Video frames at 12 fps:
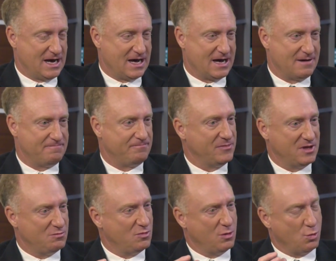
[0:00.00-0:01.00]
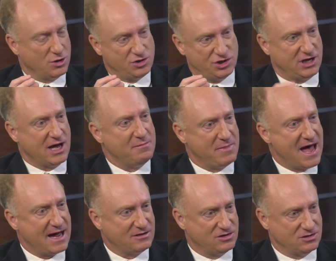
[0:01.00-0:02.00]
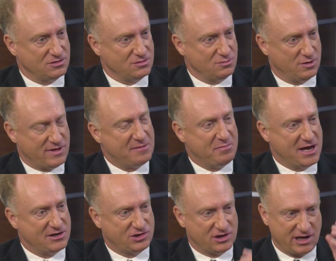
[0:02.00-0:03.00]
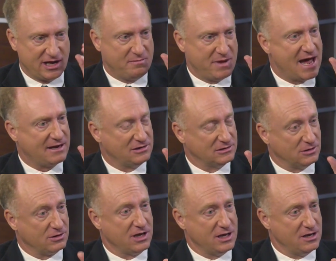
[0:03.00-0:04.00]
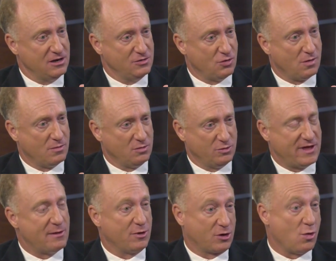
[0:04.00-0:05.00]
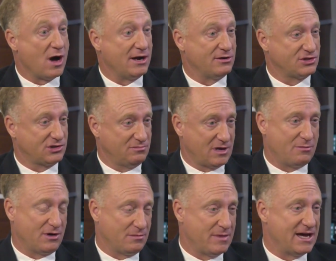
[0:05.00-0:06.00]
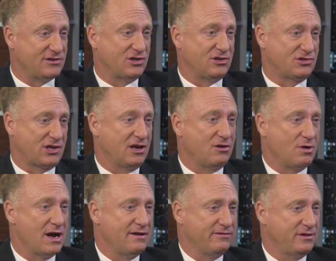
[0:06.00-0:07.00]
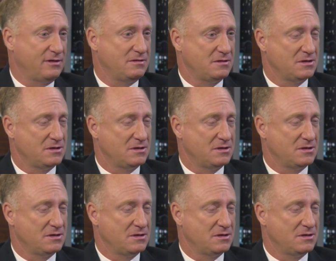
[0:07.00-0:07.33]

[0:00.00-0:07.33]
Would that patient get back to looking normal? Would that require, I would imagine, a skin graft?